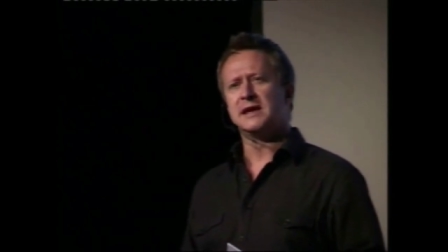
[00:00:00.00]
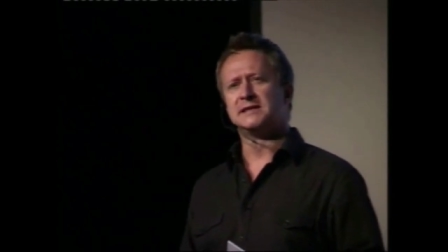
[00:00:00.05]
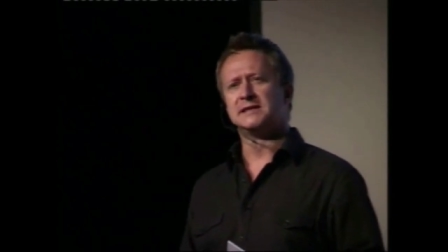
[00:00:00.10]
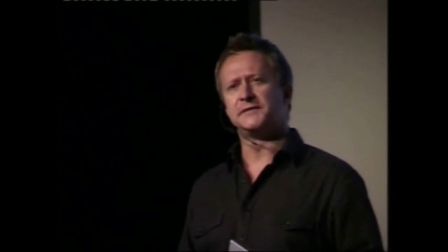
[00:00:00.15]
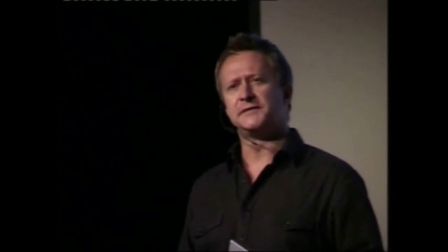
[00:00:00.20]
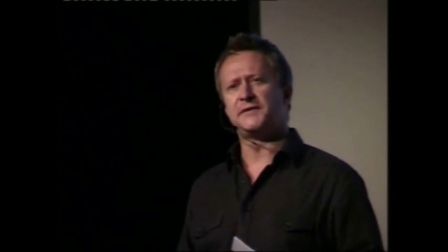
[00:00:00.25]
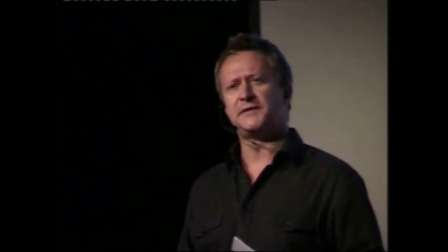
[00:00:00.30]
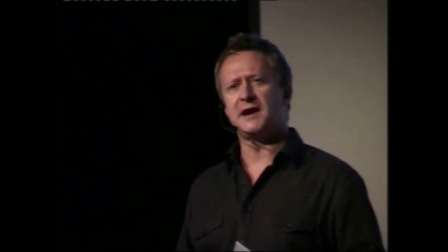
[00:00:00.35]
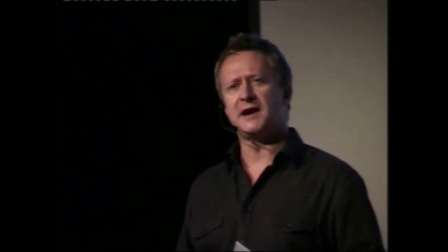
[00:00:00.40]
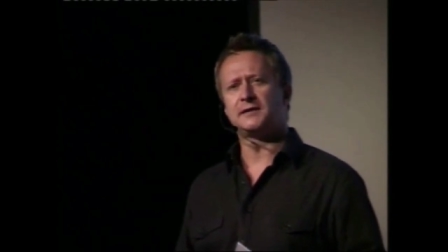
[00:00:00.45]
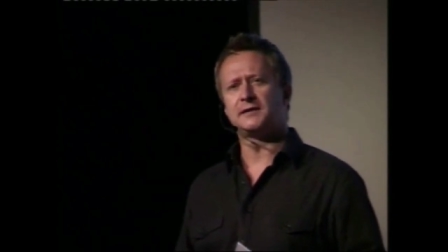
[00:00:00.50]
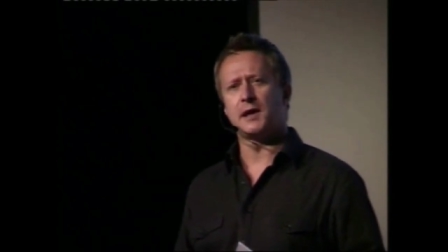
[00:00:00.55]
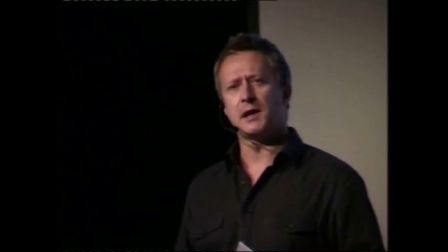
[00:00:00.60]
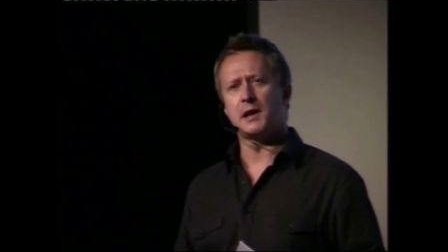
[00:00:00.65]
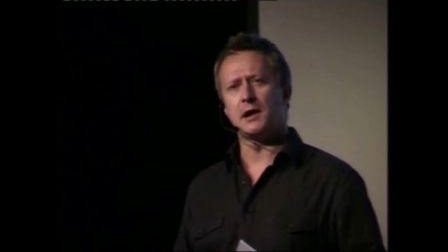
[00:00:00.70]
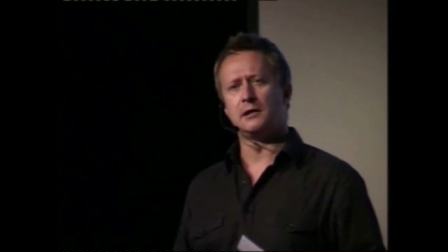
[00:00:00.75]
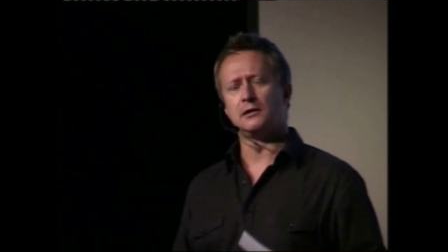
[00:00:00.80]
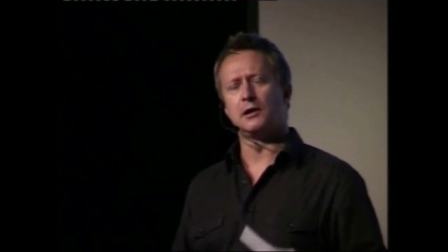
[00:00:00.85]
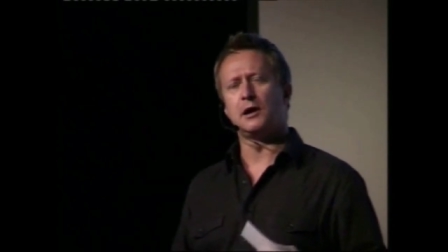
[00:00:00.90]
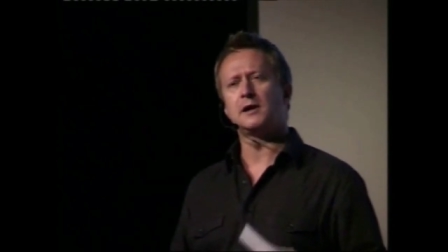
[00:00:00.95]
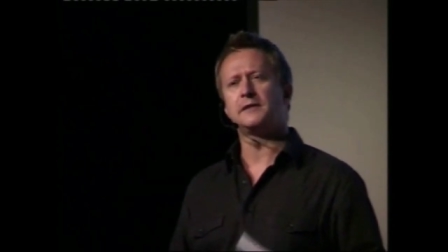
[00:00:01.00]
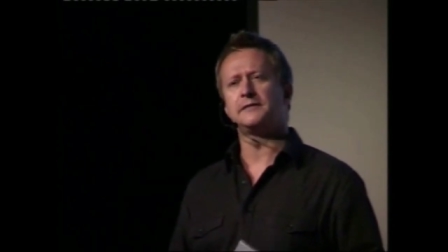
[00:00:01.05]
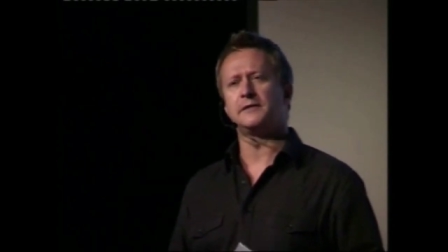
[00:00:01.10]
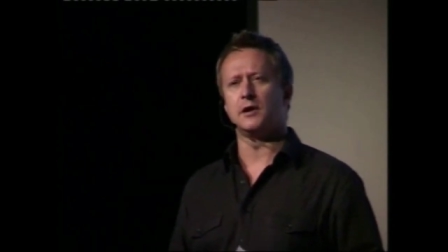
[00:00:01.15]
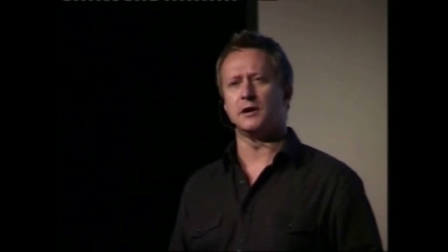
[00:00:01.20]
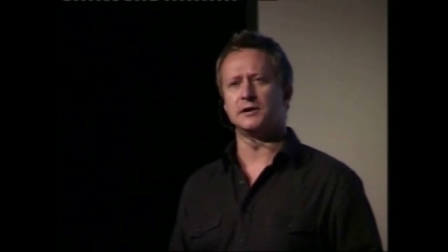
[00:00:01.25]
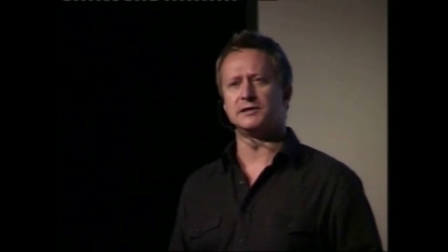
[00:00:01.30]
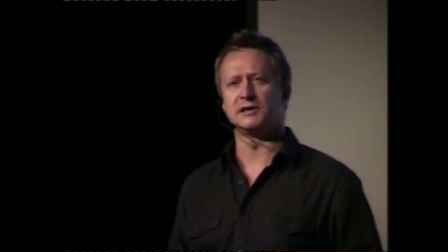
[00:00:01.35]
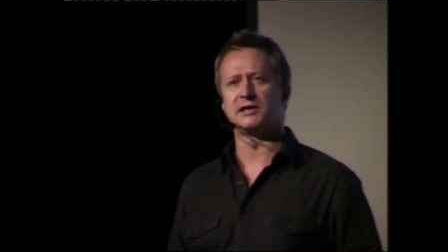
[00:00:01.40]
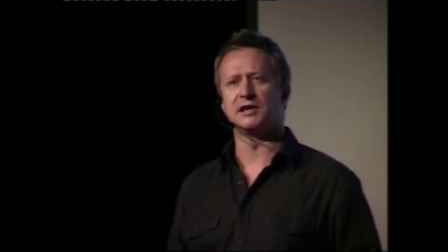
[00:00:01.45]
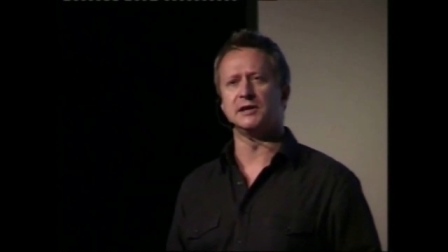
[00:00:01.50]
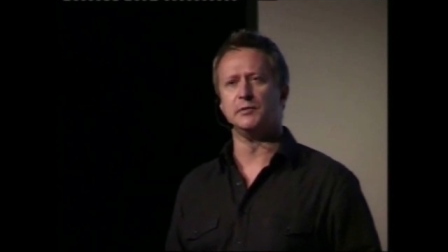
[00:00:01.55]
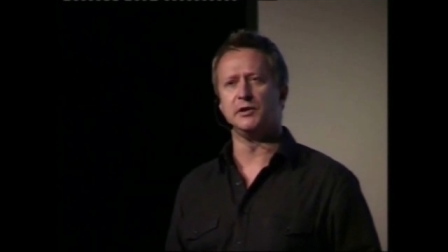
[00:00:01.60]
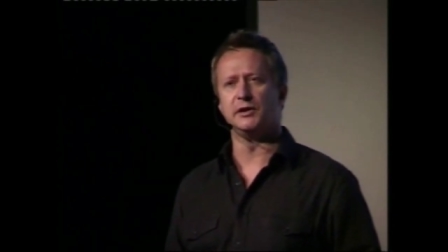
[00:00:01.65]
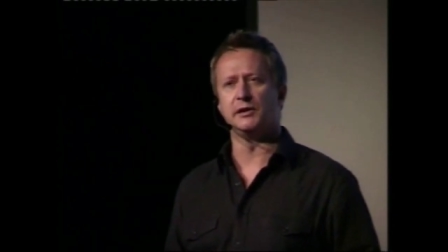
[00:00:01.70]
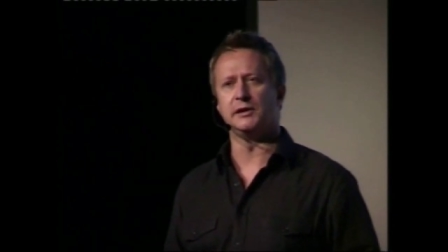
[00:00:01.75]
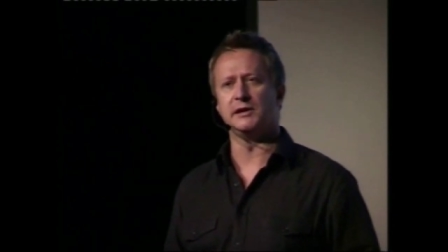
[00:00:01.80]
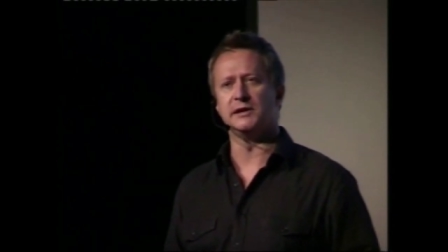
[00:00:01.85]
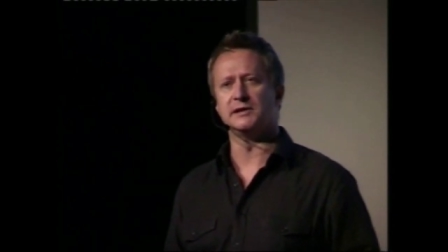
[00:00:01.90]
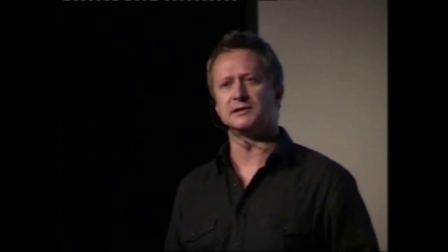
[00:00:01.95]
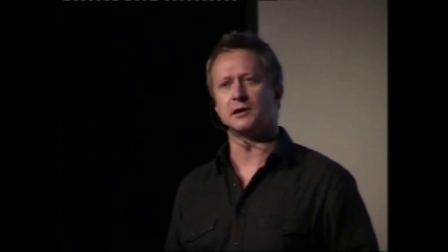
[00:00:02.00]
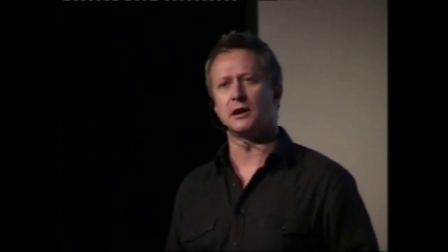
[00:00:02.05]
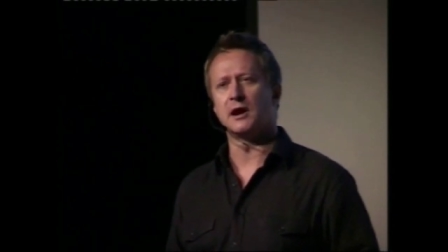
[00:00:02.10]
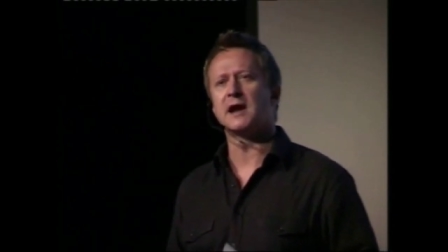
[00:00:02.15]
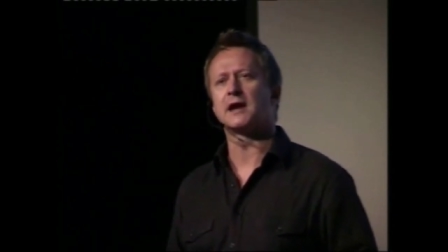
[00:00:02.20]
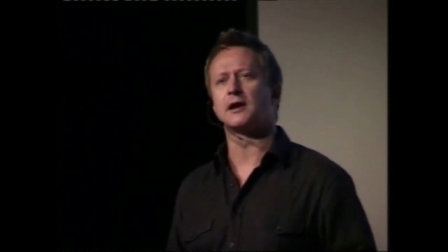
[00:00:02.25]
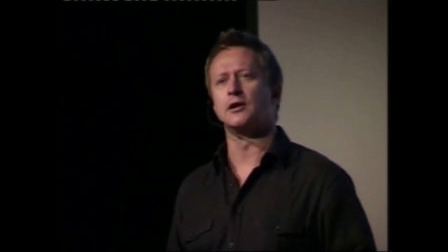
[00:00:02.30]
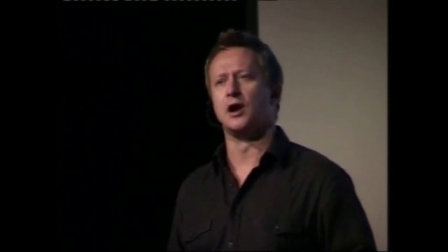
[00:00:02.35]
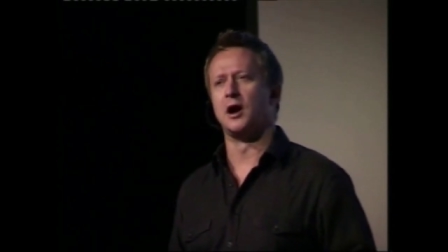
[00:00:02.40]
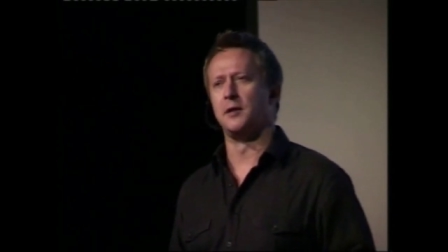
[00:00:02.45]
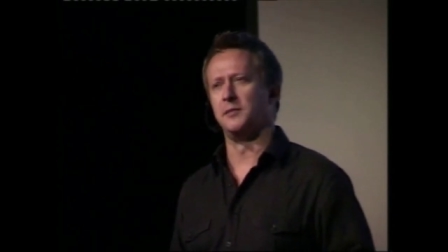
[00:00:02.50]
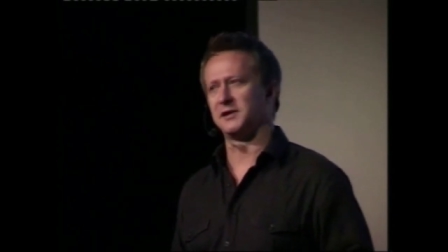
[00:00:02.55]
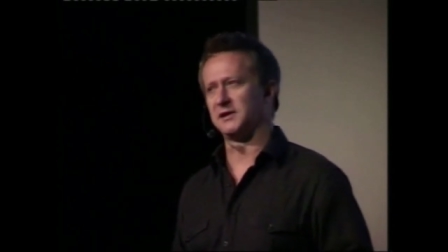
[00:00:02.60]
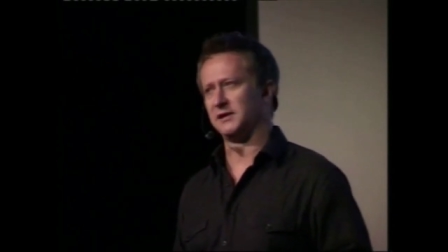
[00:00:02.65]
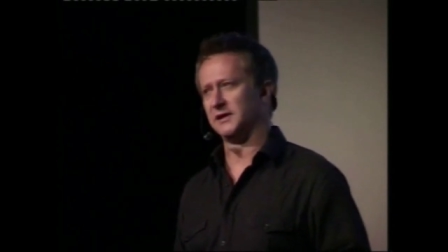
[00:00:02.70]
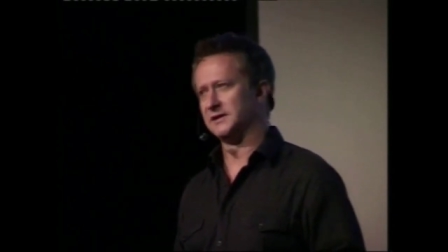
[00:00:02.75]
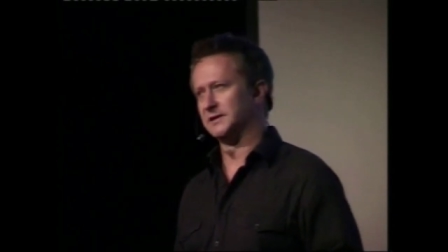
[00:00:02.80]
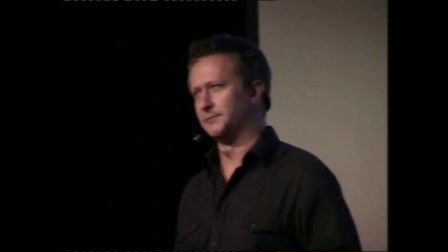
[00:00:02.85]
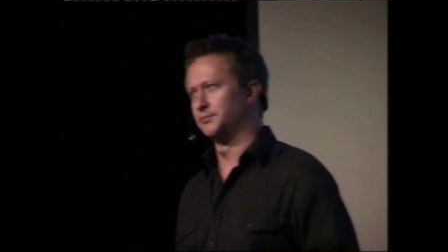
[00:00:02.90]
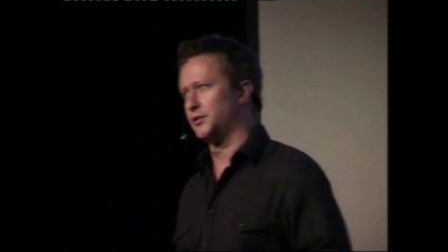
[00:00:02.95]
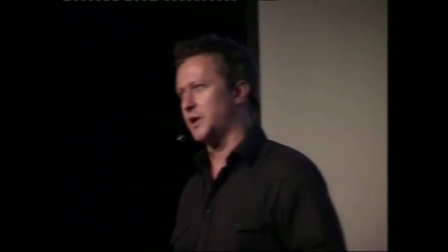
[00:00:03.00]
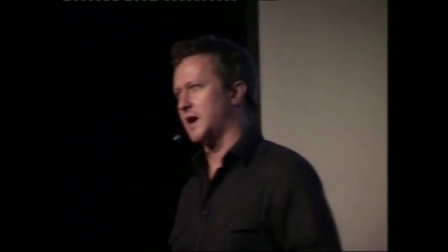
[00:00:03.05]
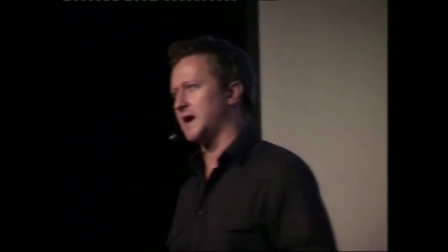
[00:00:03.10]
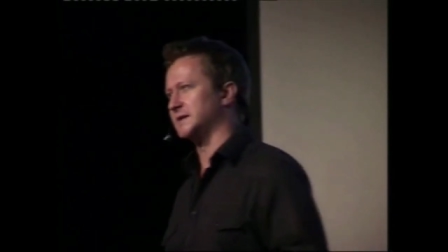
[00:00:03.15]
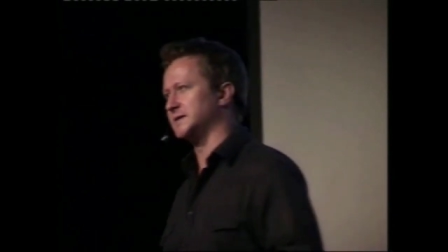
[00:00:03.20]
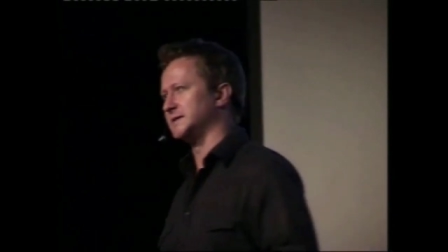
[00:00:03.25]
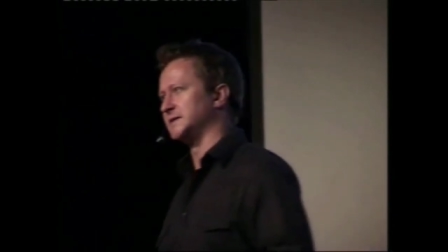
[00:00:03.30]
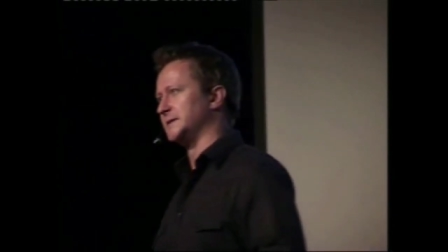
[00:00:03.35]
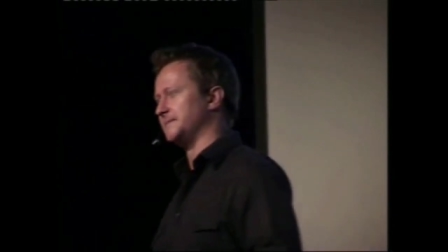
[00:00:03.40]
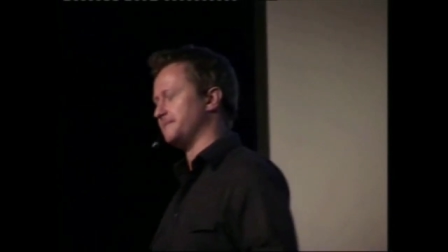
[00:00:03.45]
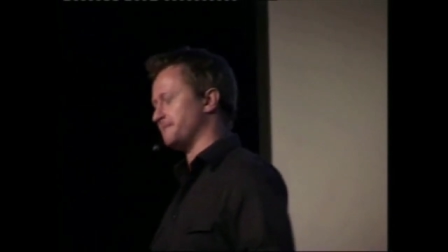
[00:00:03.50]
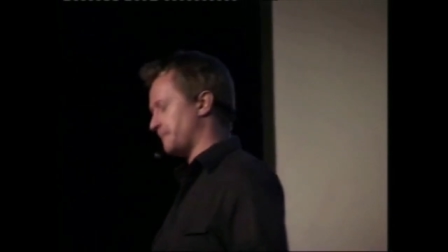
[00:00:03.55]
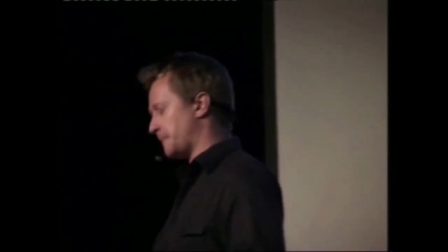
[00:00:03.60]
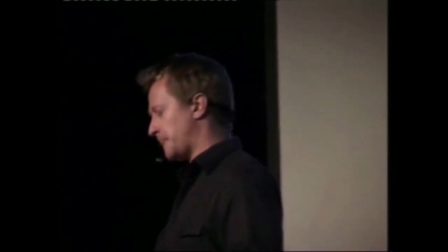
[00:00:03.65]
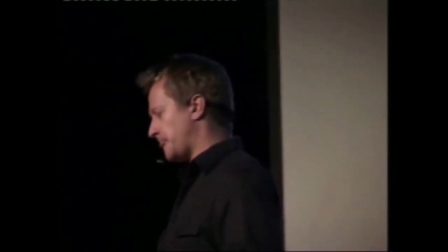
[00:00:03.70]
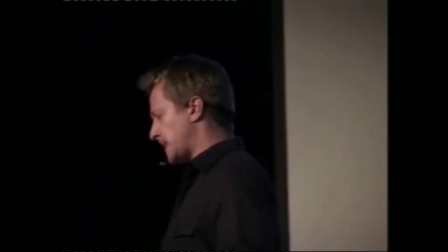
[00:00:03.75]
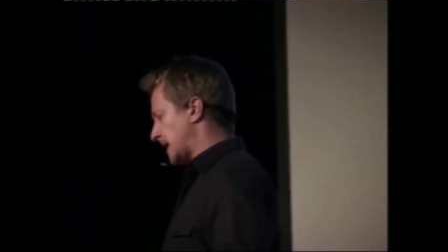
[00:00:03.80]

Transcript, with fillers: is the fact that a lot of the Arctic communities are economically depressed.